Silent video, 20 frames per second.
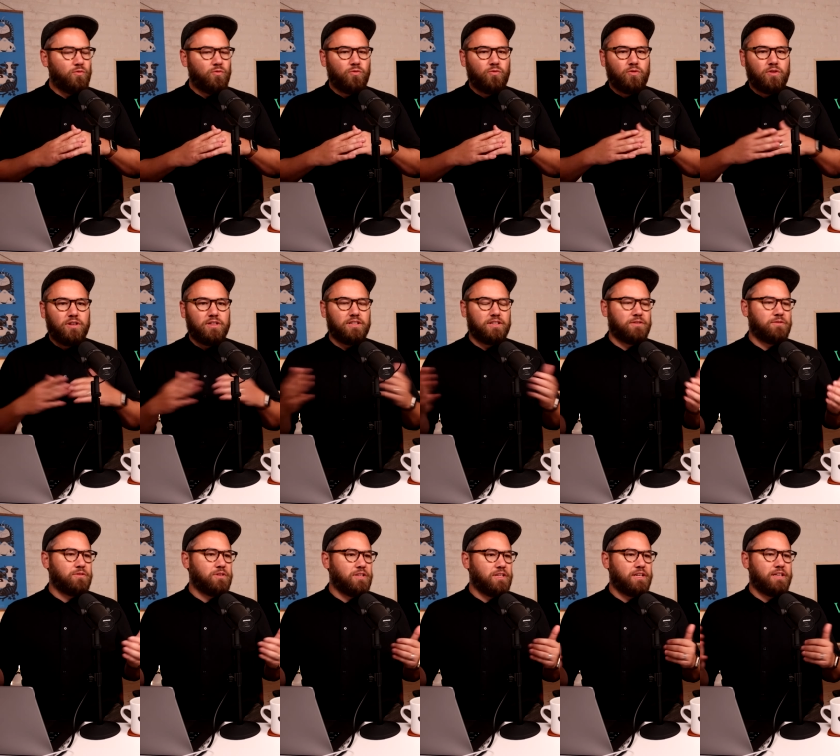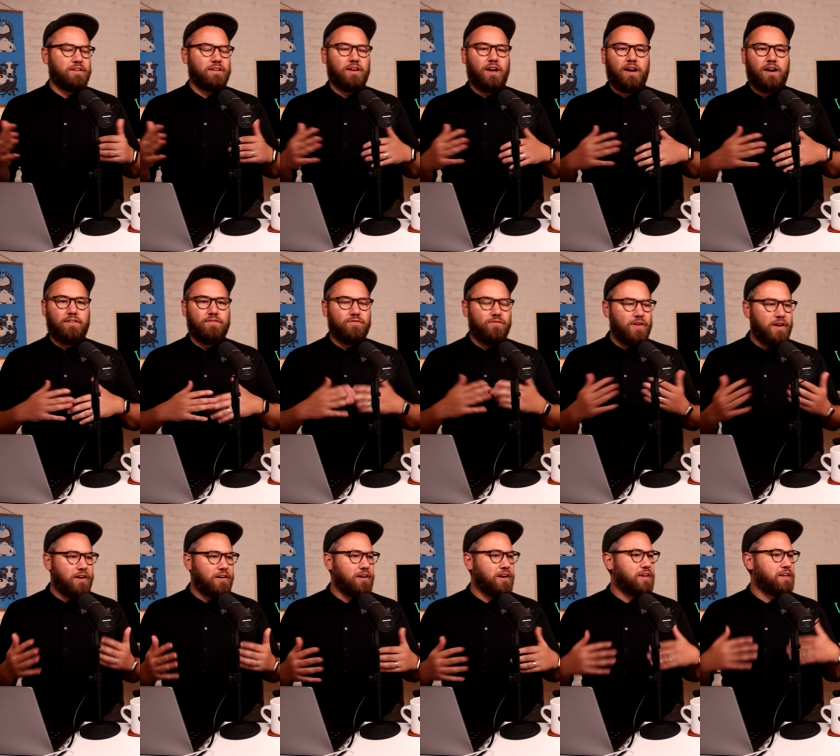really, really uh,
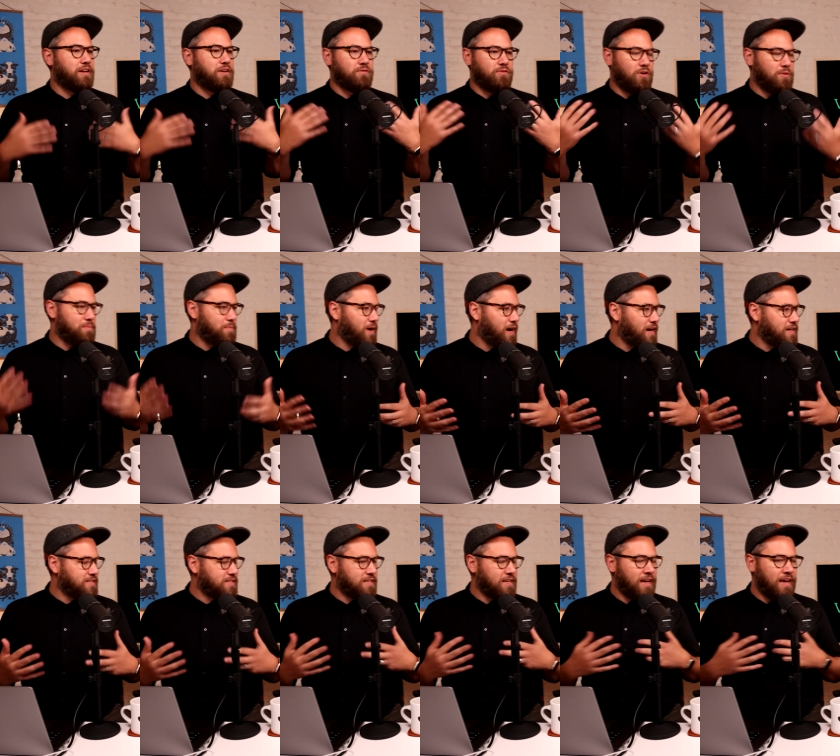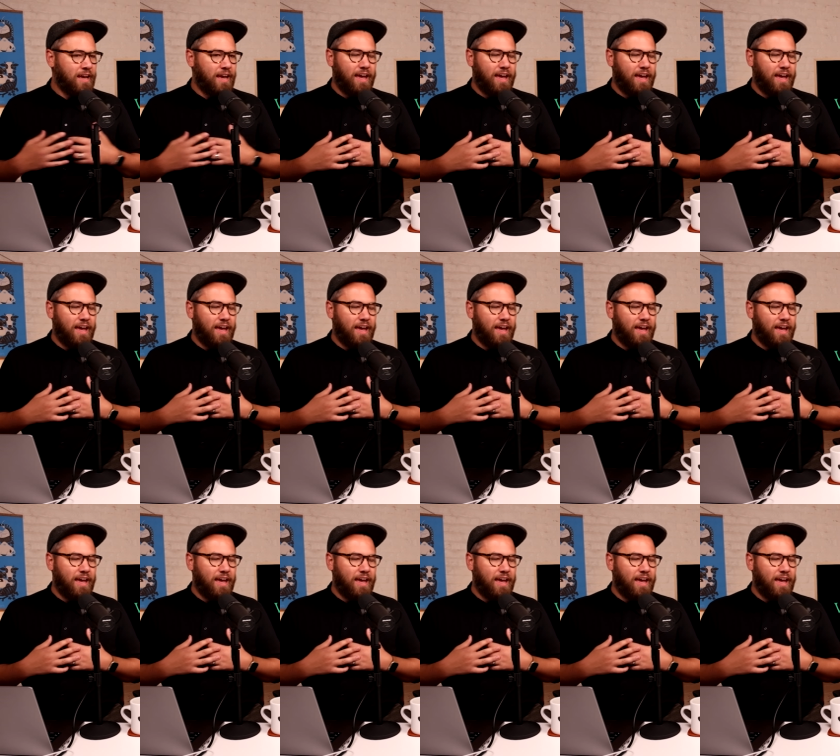varied and robust.